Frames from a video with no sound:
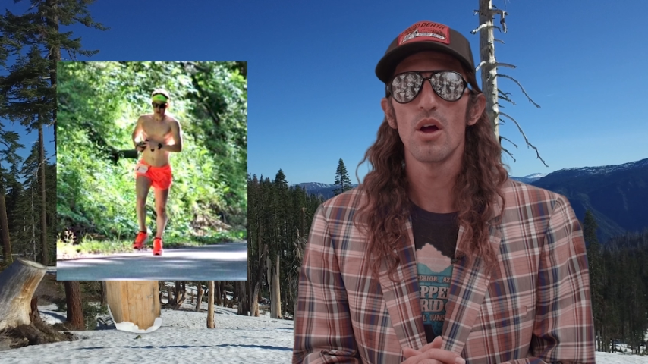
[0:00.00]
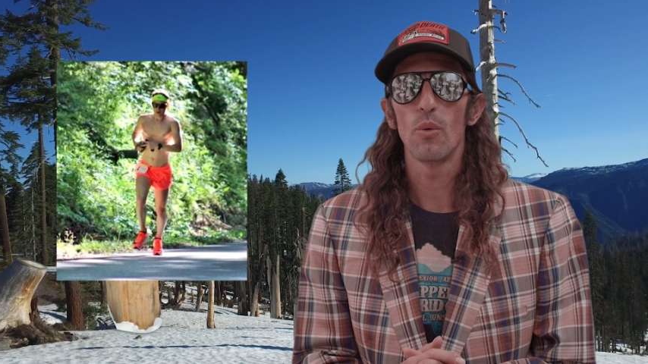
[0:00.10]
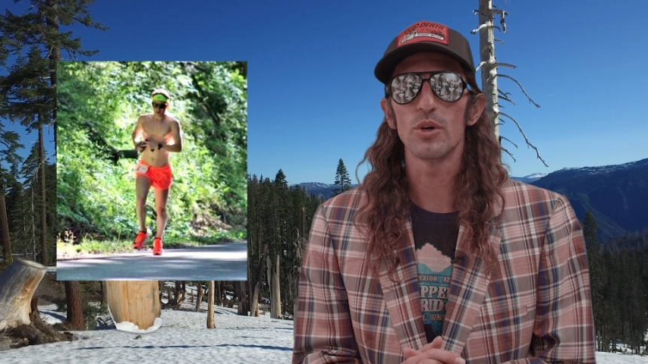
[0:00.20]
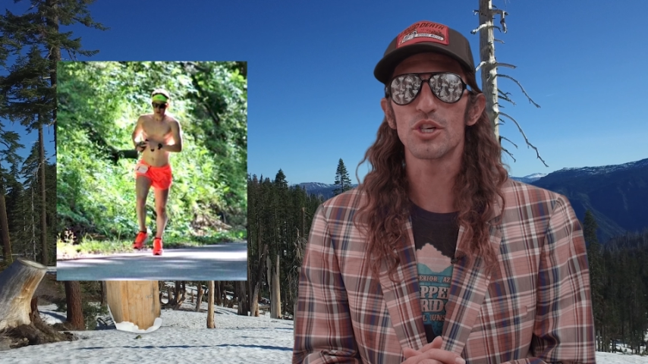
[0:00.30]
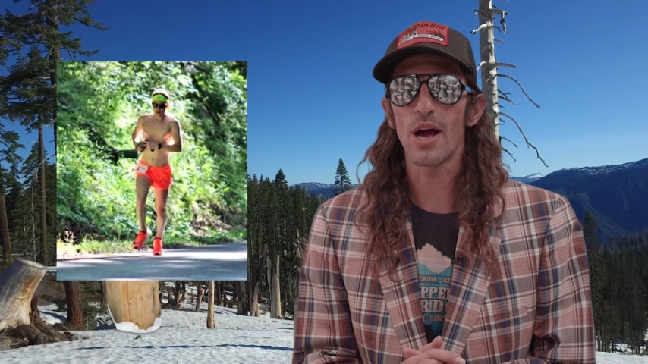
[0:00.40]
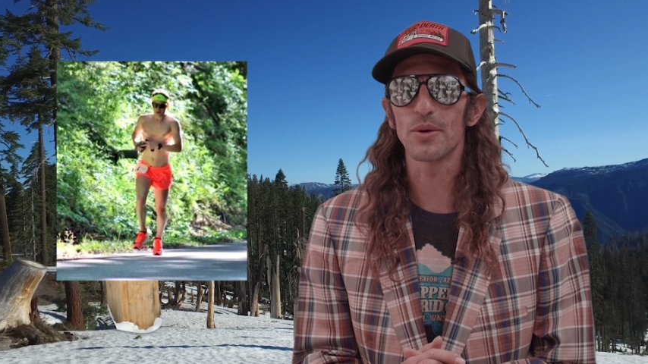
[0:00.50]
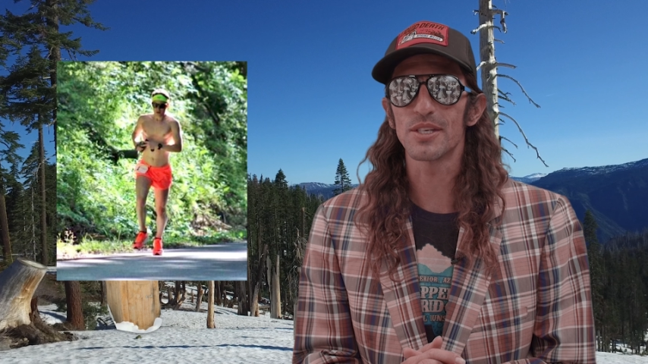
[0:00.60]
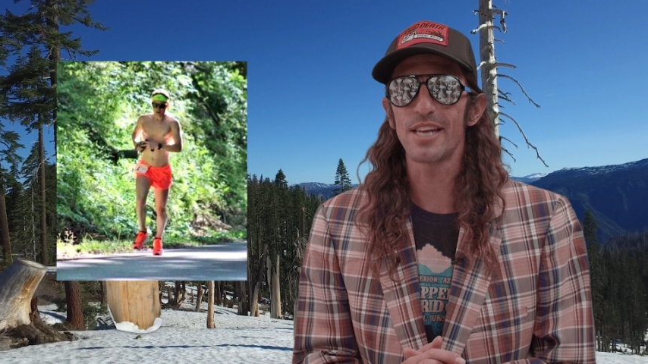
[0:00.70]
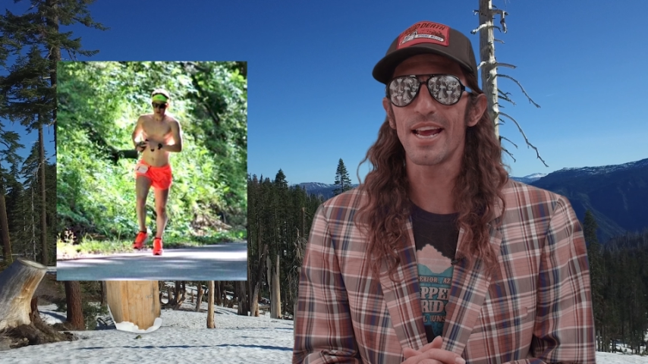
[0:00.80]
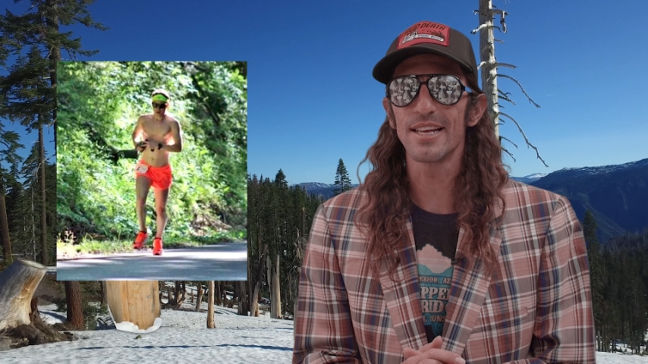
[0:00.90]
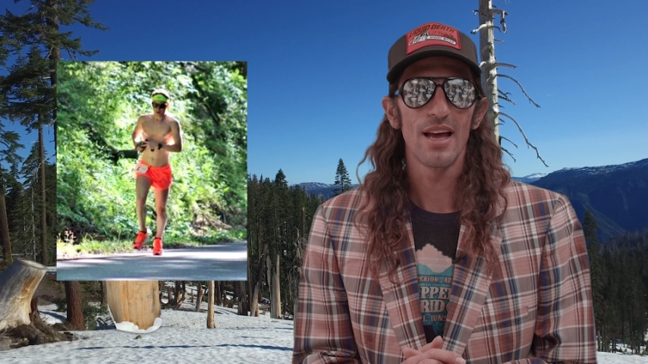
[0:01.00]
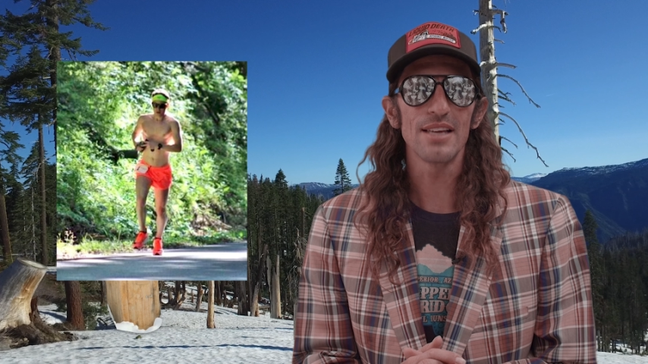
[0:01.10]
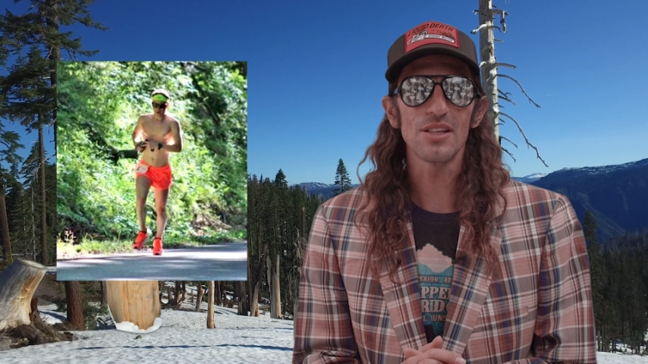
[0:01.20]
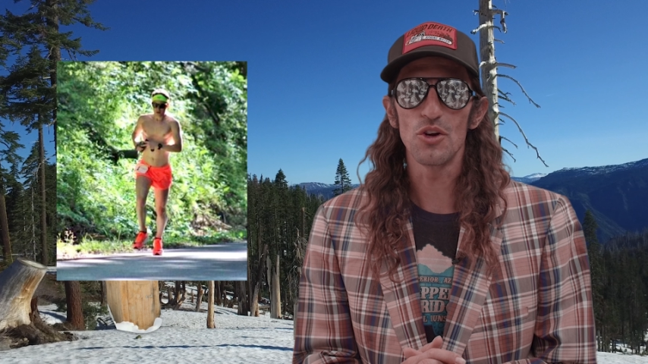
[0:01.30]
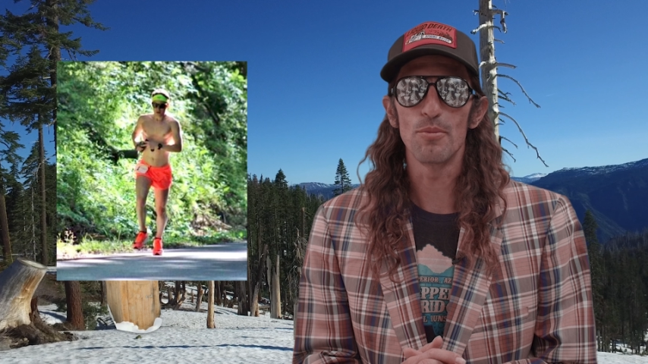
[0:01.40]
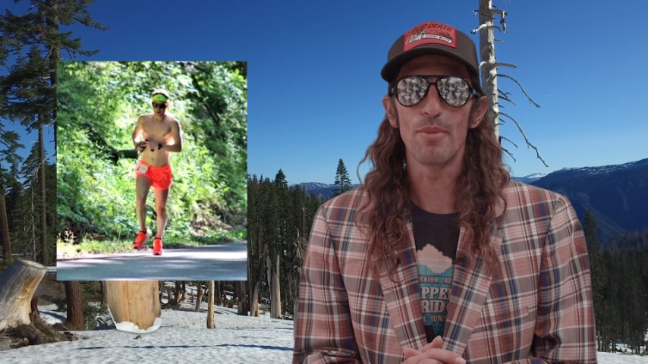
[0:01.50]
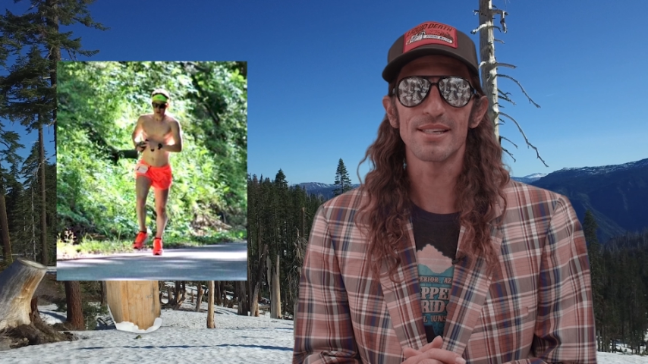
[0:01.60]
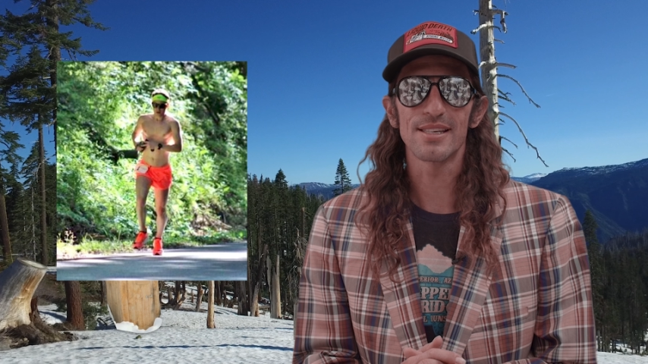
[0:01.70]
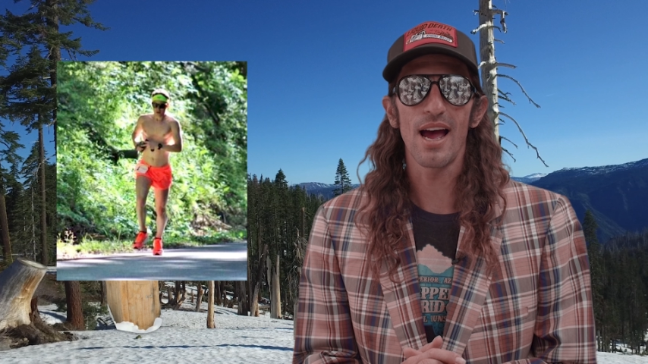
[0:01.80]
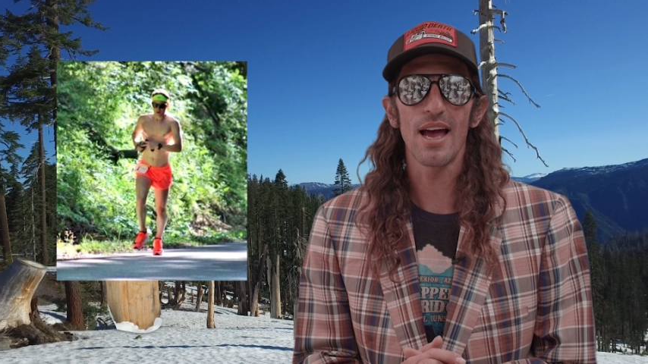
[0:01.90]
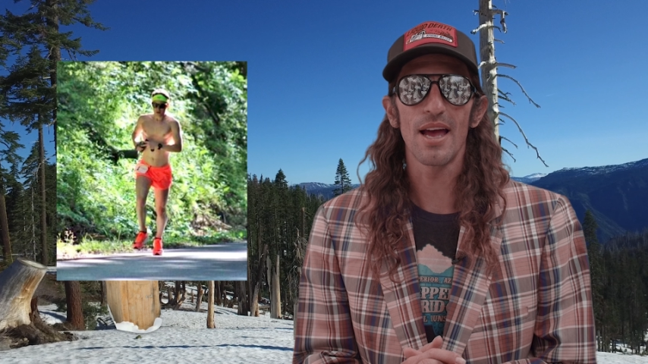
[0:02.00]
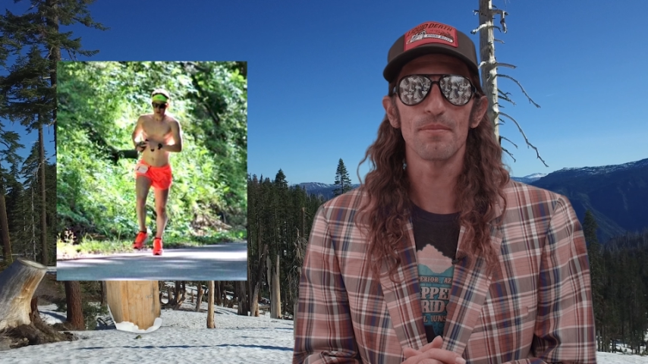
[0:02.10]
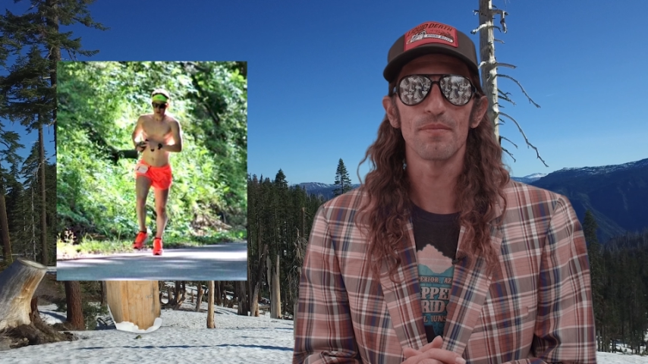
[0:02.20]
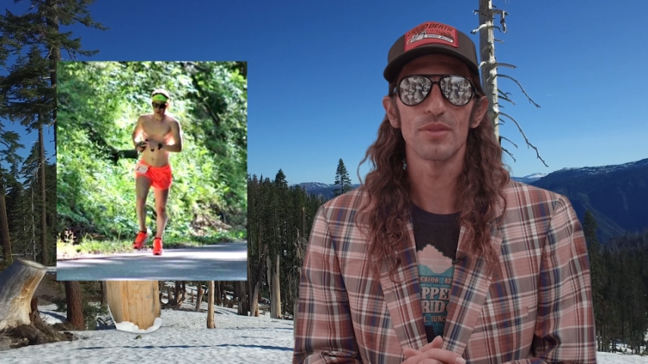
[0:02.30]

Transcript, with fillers: which now stands as the new best time.